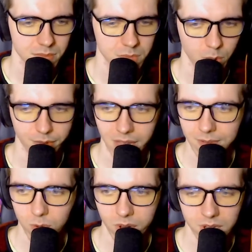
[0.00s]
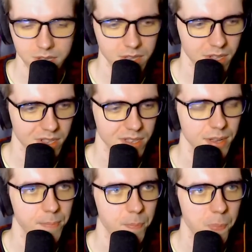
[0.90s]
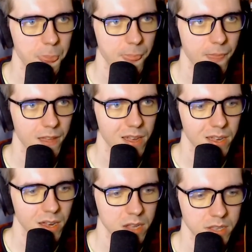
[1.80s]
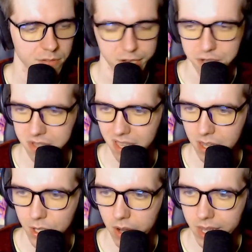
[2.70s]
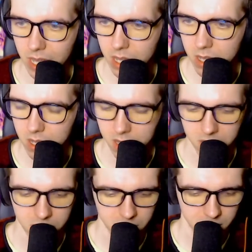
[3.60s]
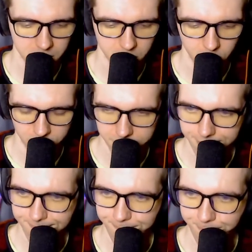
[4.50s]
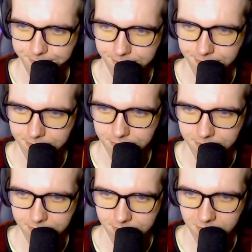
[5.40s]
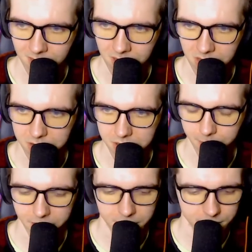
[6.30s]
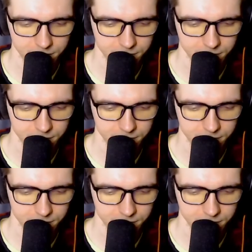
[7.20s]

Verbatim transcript: Do I really have to wait until it's uh, until it reaches the atonic? record. Let's just skip ahead.